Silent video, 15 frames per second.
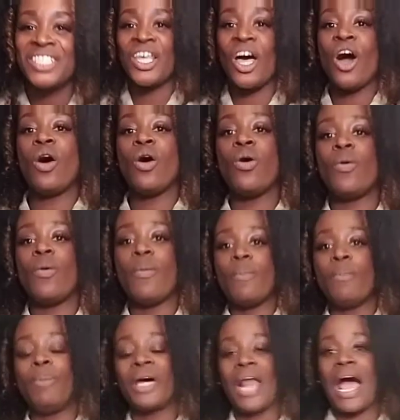So,
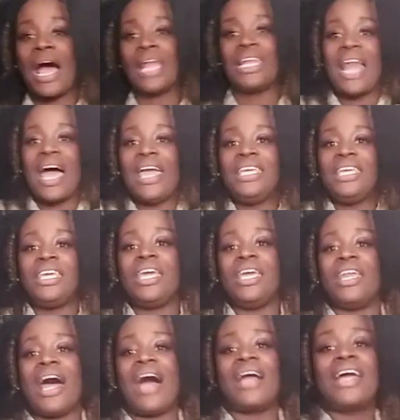but I like
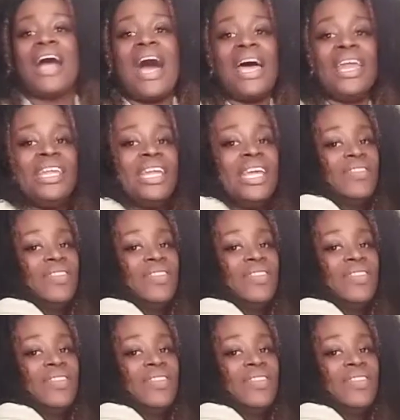it. I got it.